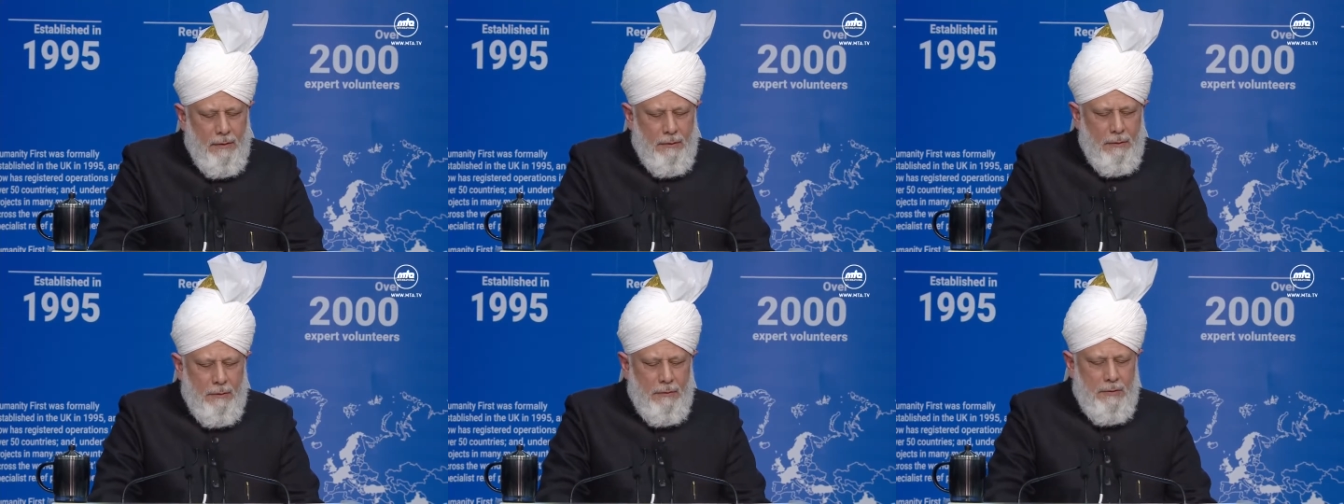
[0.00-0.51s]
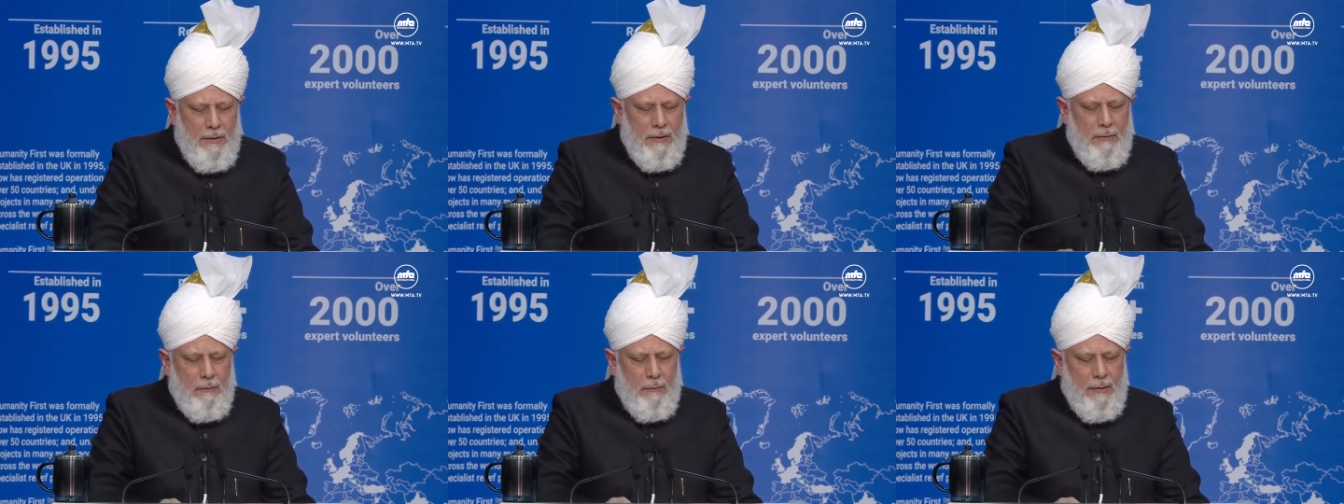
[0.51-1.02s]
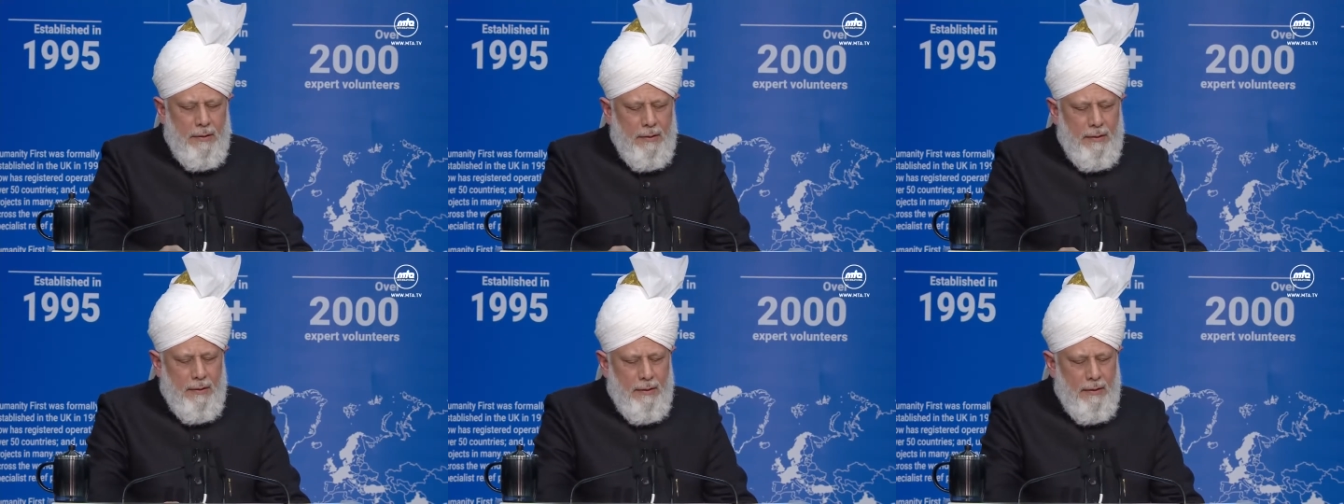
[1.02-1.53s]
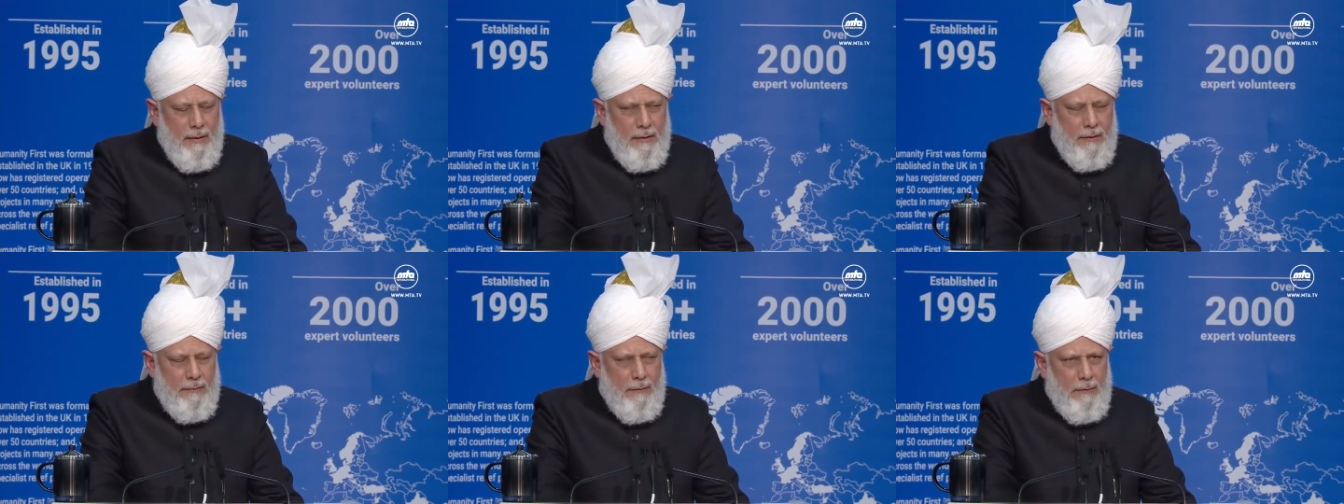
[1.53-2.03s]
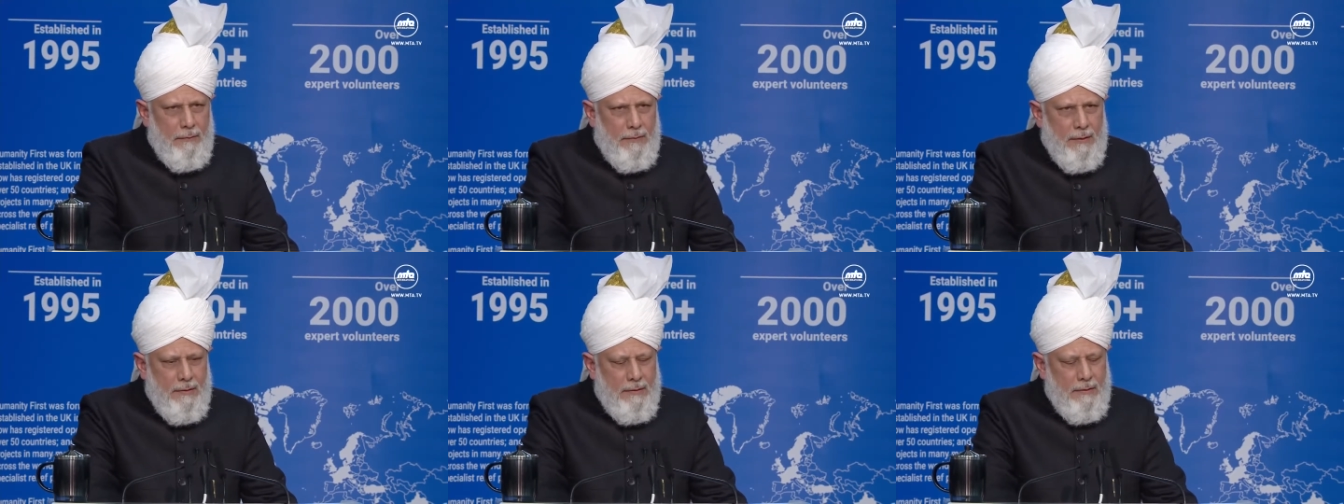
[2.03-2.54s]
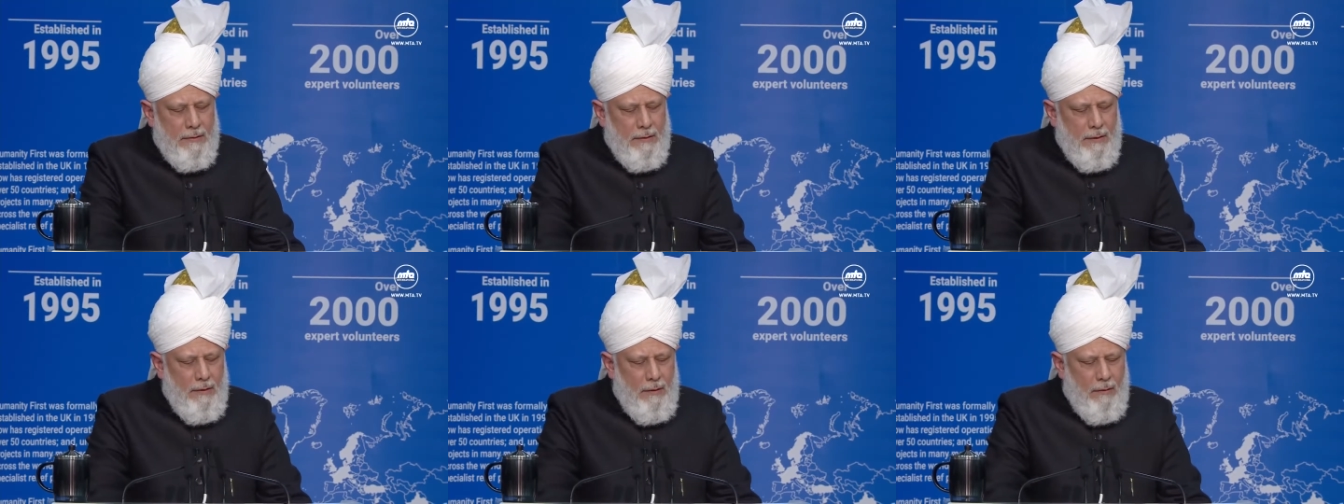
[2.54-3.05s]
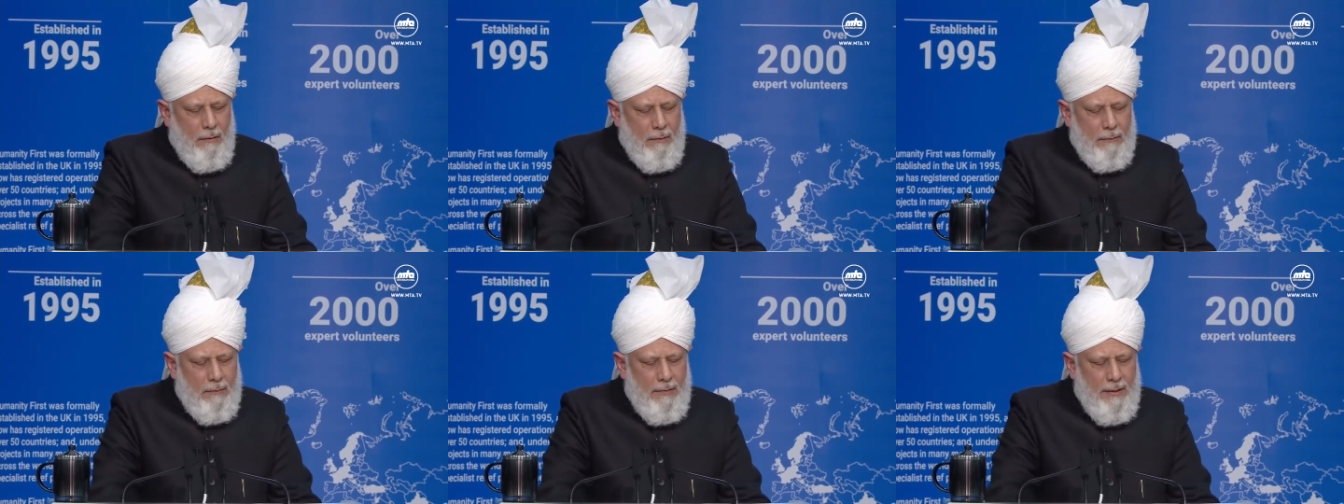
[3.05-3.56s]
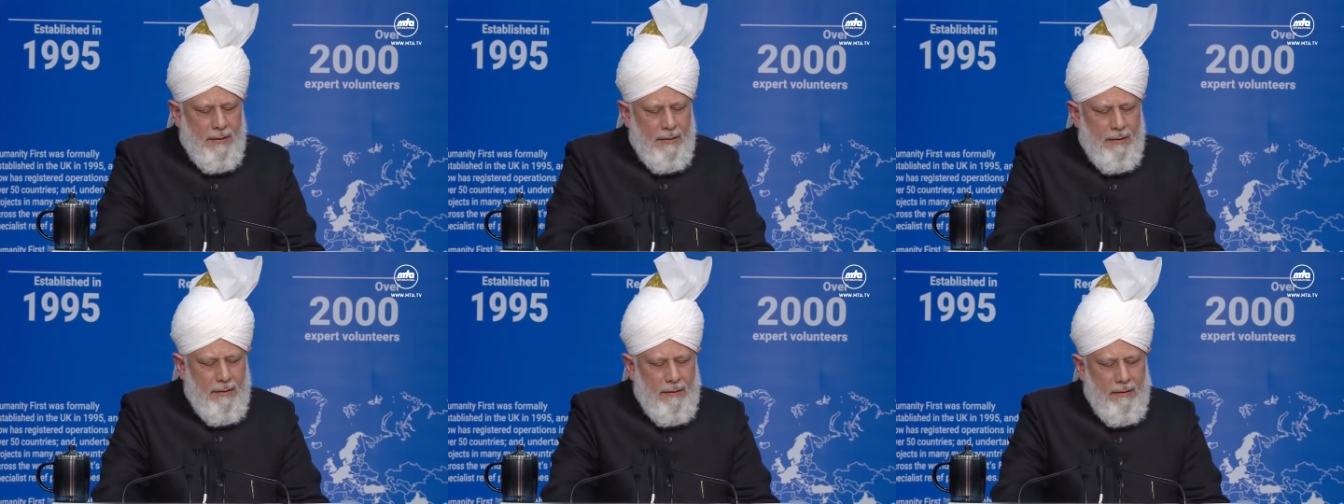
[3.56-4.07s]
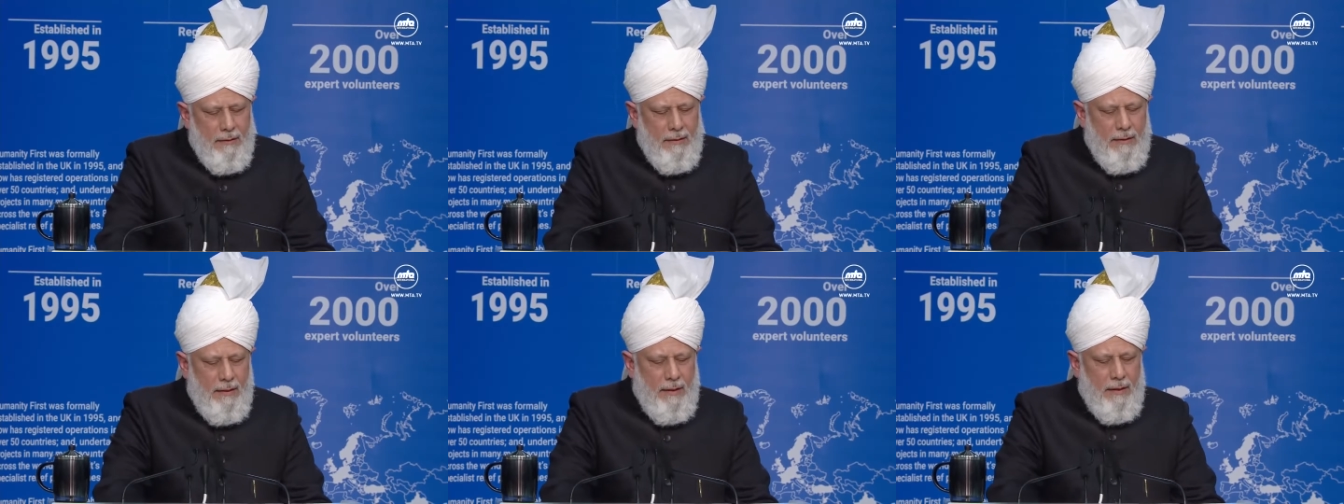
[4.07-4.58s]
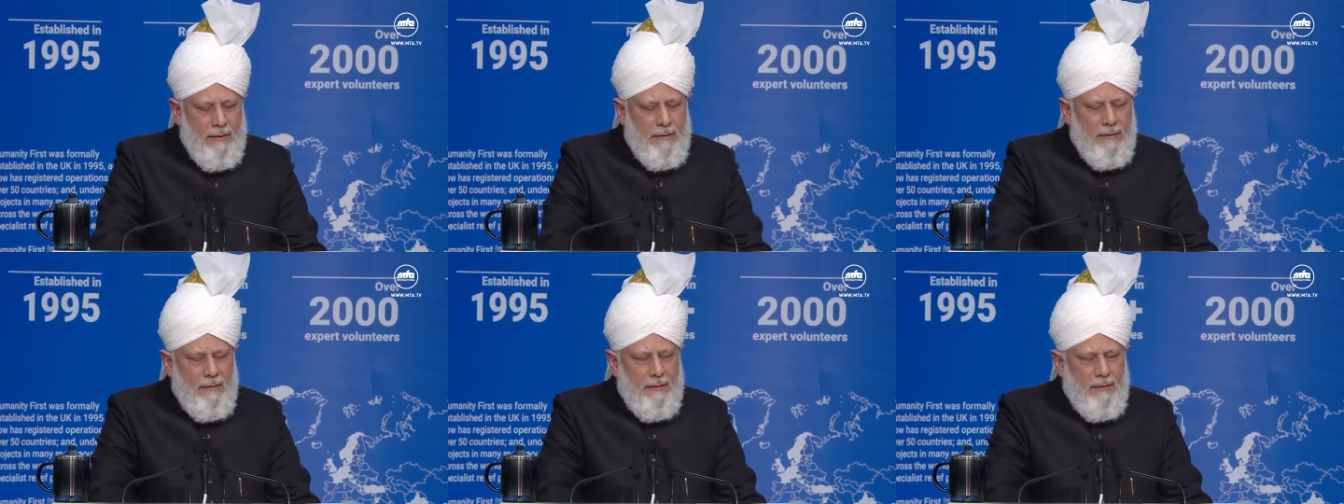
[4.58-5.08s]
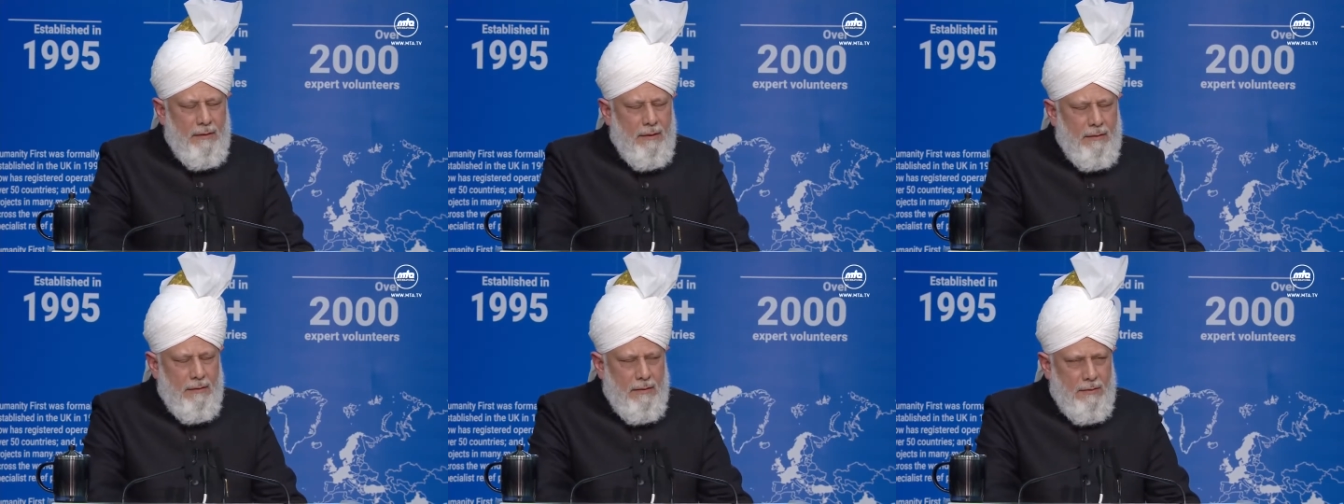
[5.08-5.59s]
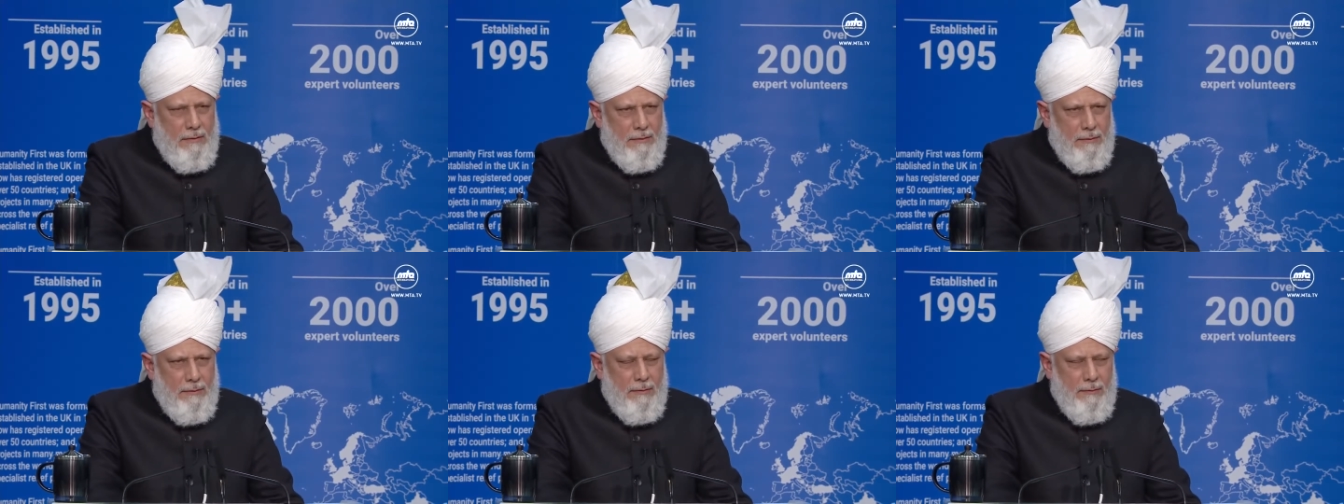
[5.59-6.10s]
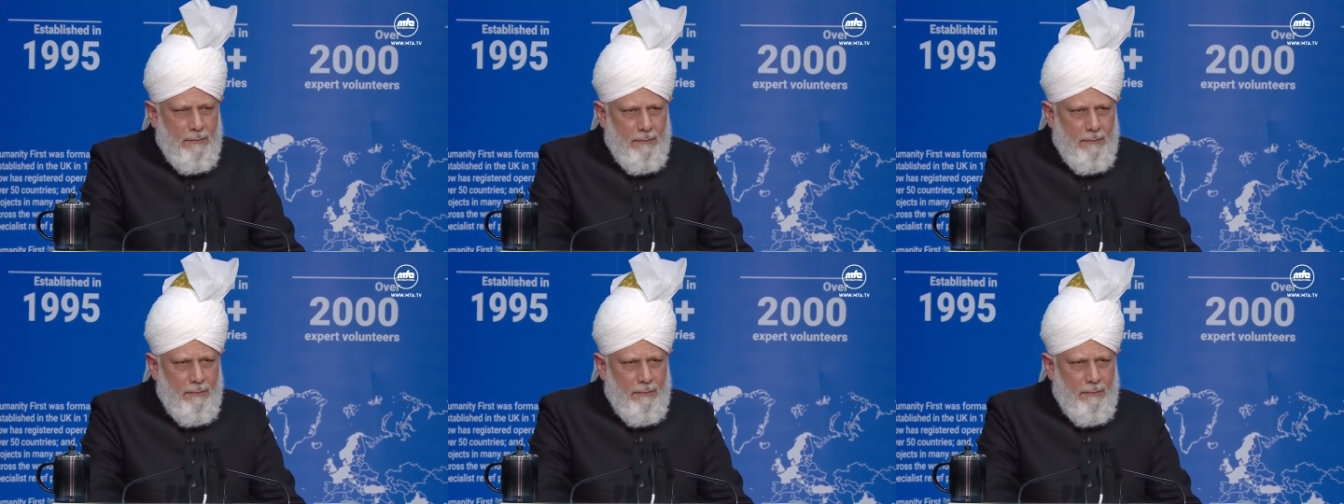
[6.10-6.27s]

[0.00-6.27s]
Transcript: should seek to be at the forefront of providing aid and assistance,